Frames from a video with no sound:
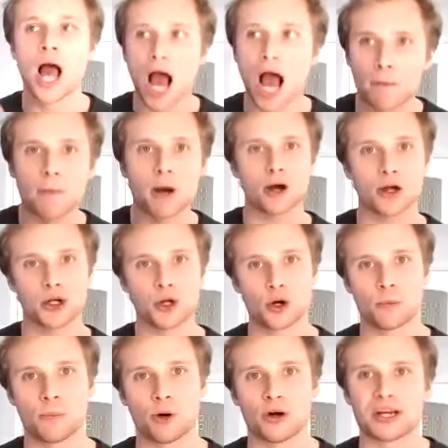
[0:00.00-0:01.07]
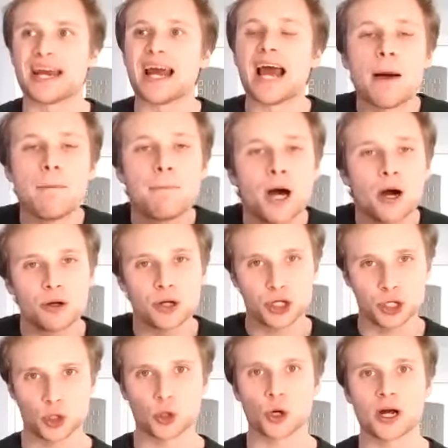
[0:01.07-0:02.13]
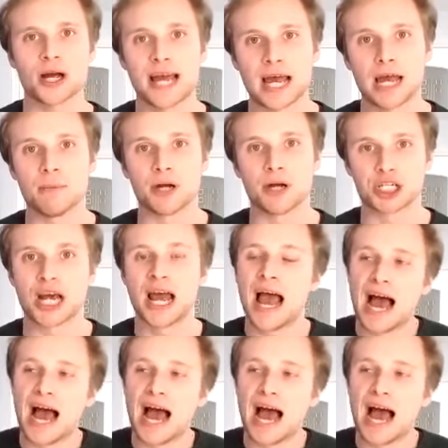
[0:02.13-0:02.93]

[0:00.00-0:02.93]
about your body, about your image.